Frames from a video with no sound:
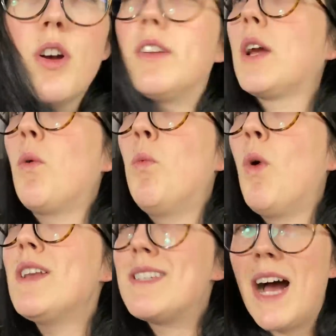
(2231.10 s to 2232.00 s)
on like
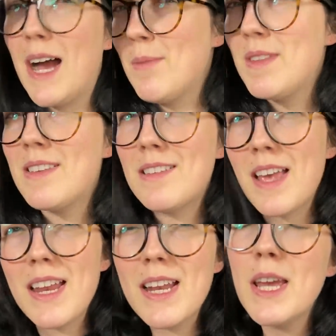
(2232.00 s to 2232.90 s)
what time this is
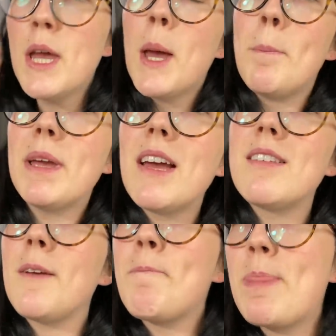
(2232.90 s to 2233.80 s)
set in,
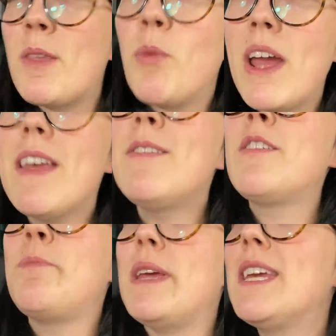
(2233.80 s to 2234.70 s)
because the way they
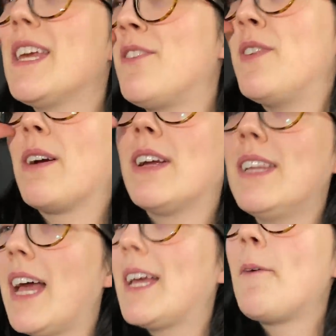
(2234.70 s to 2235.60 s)
speak is very
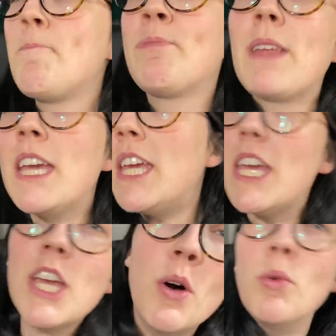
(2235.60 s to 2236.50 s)
like
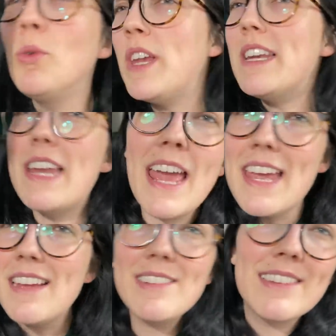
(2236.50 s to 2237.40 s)
ye olden
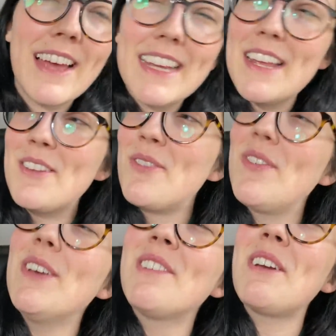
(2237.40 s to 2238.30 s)
days. Like, it
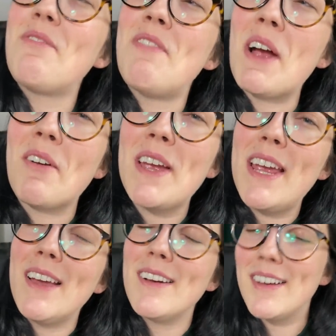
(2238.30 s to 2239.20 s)
feels like very